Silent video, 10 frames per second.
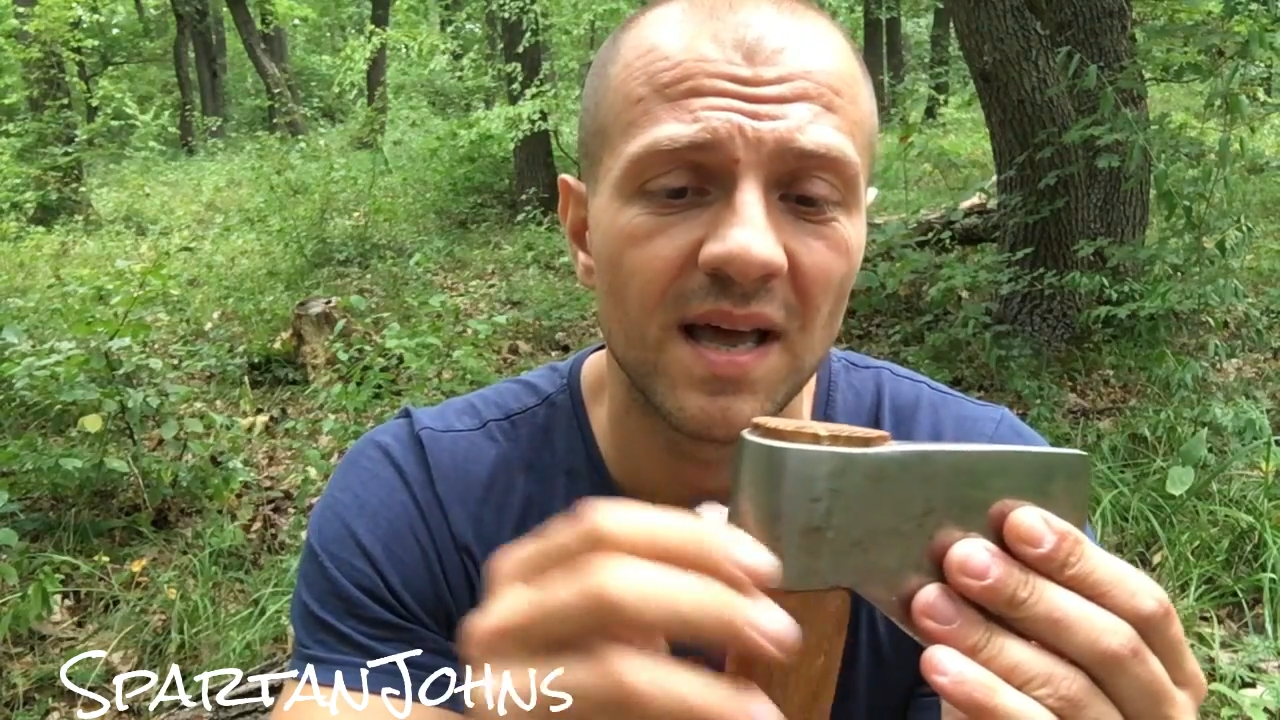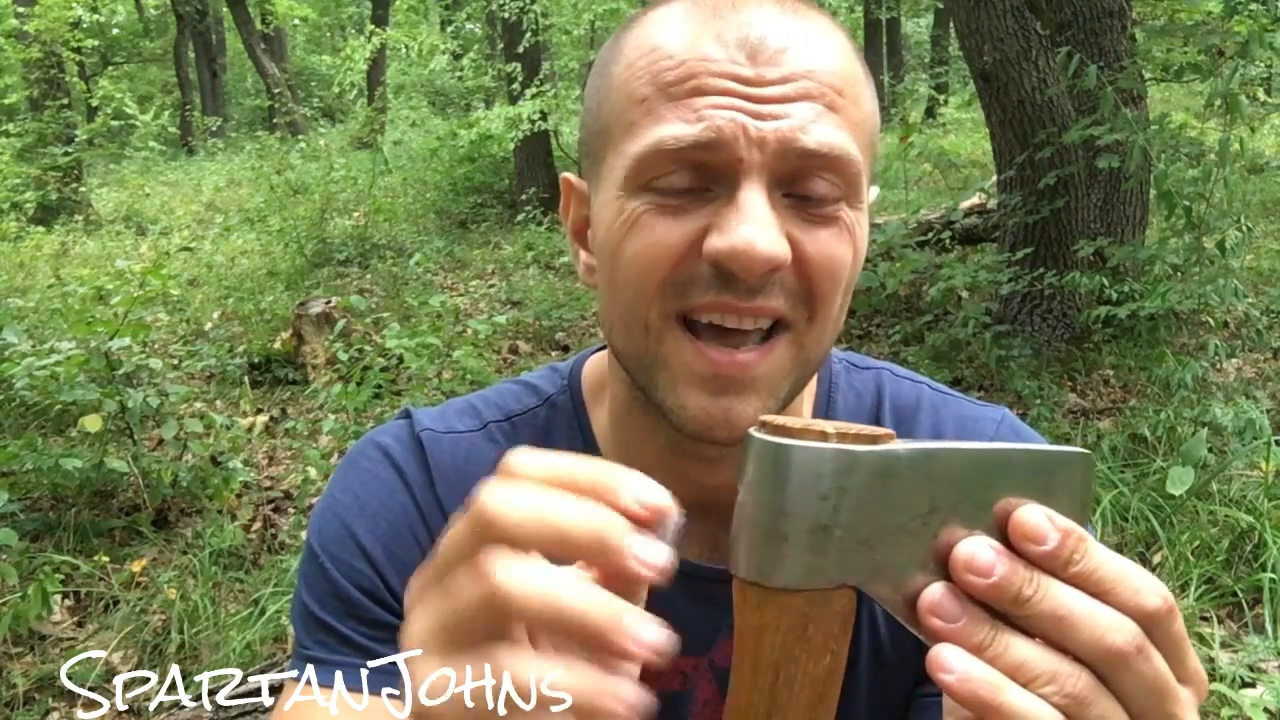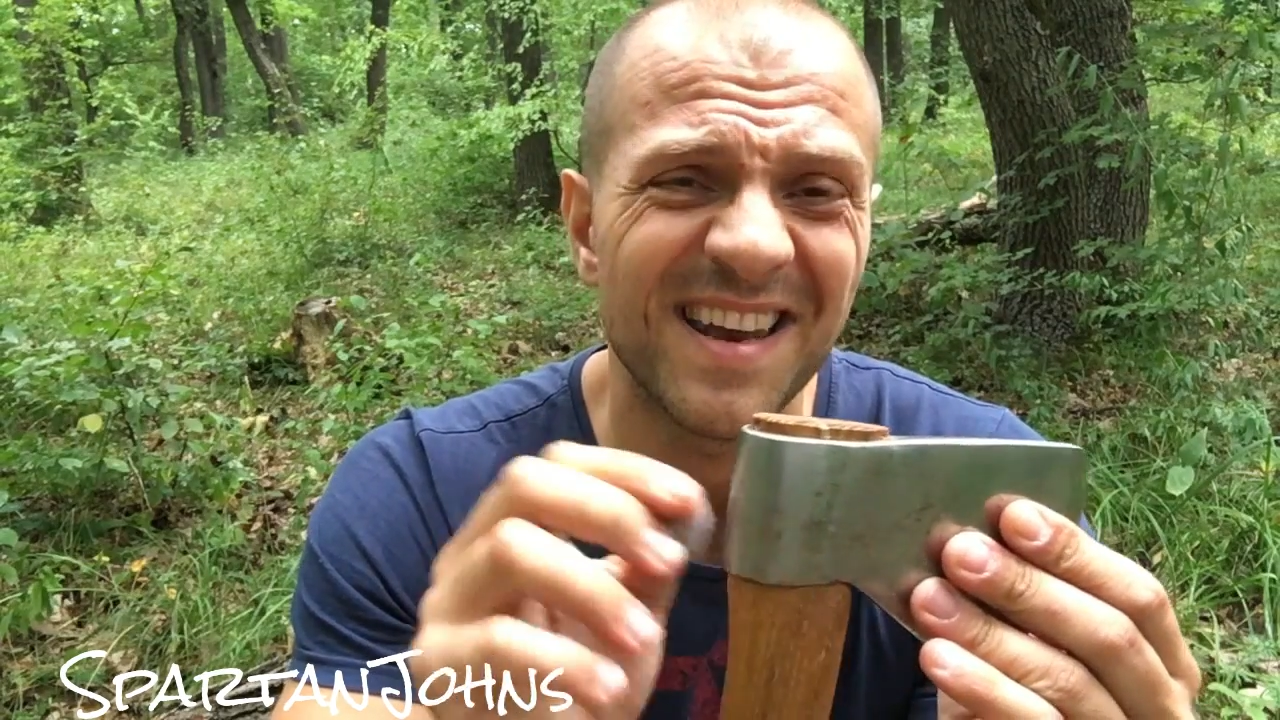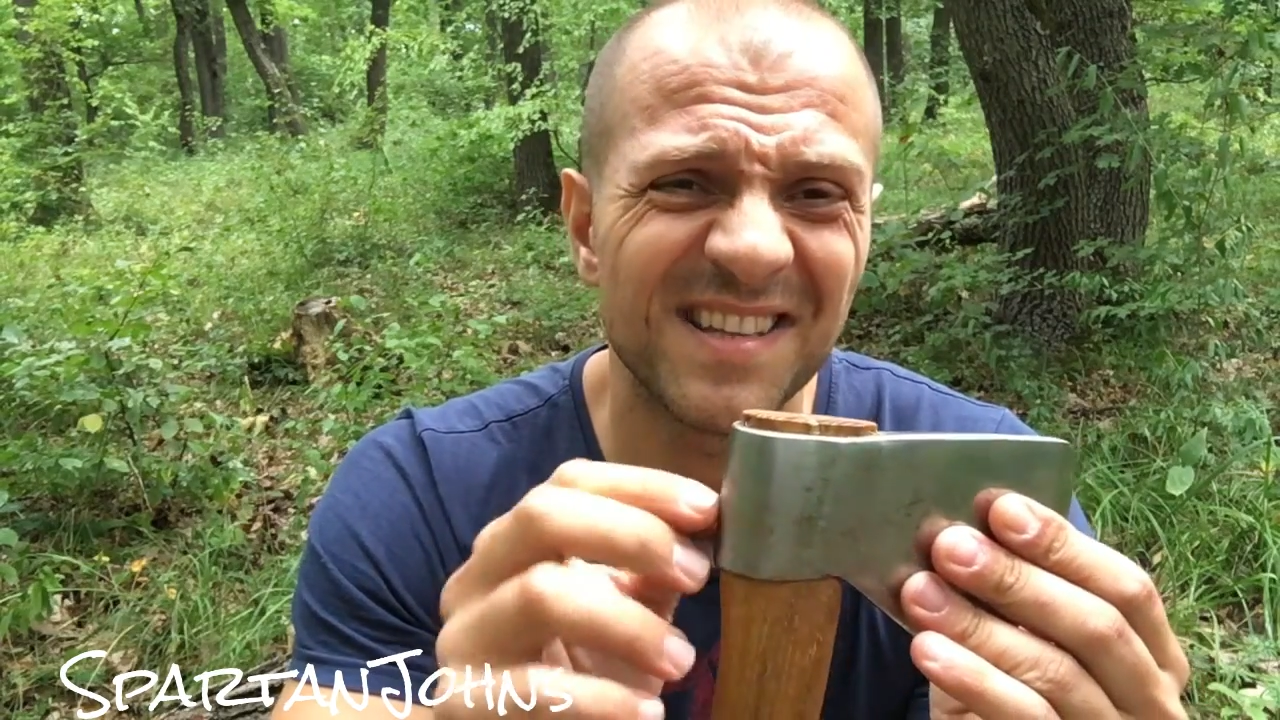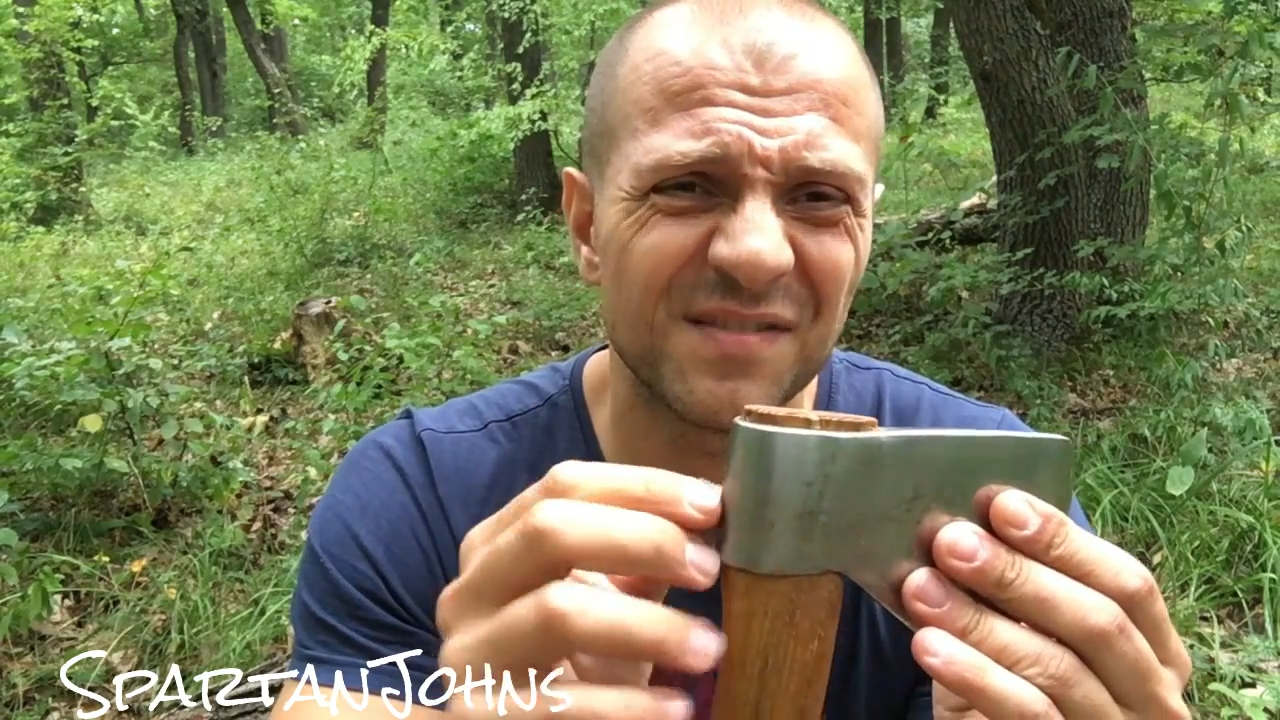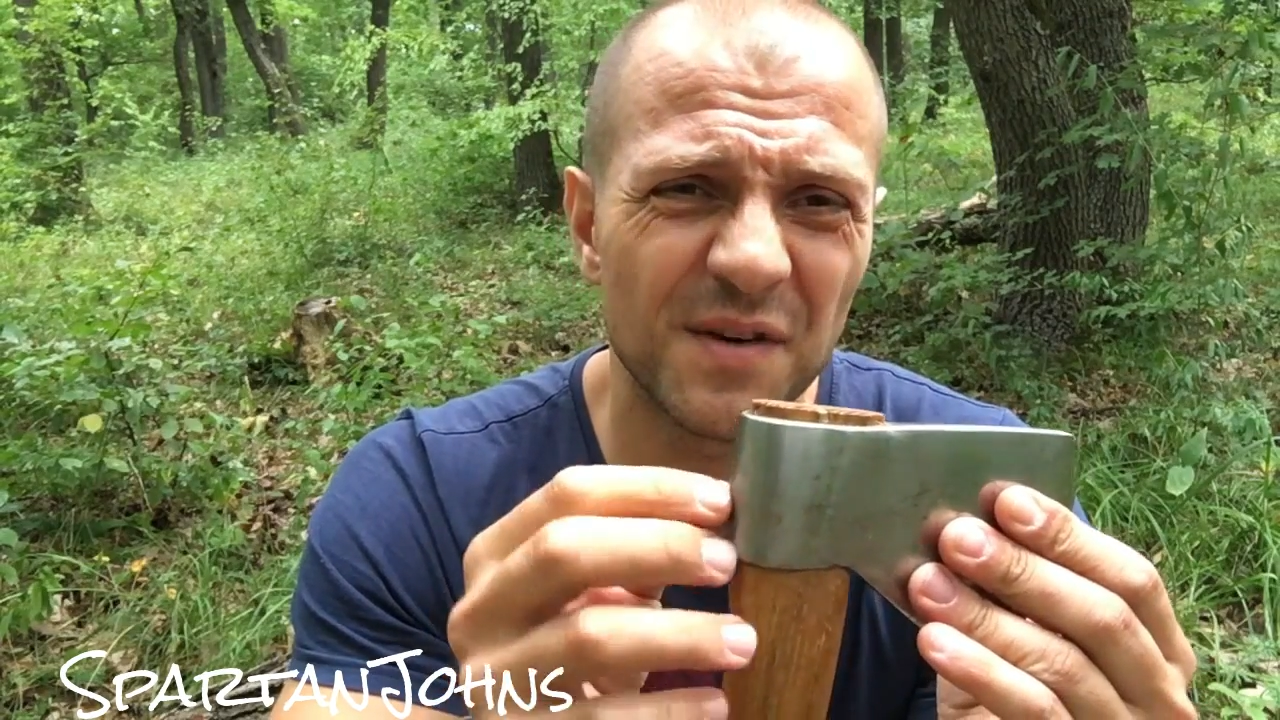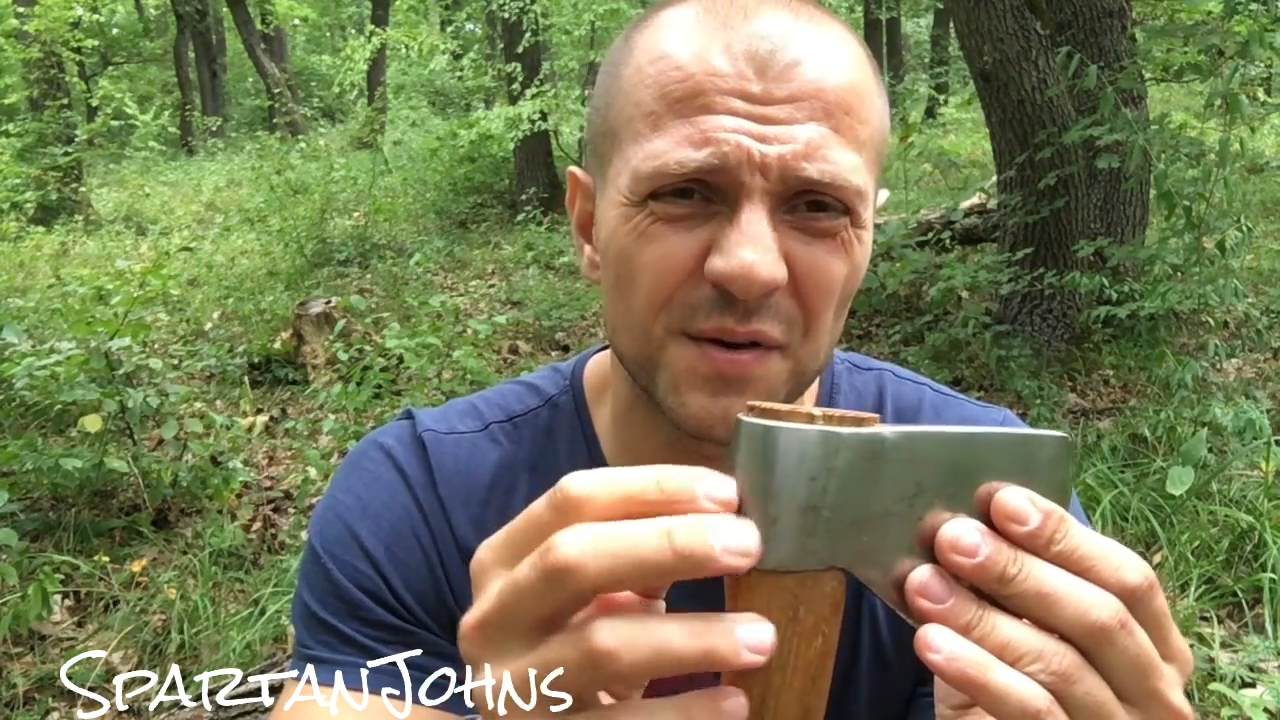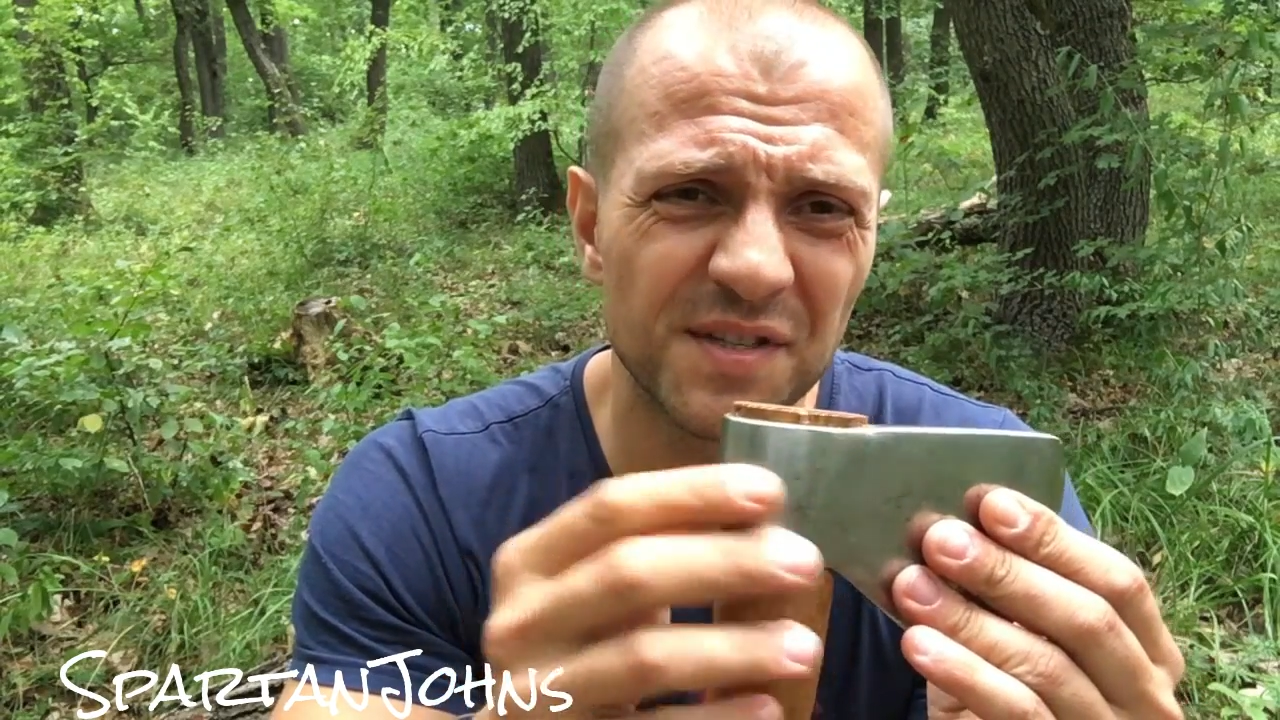and it's very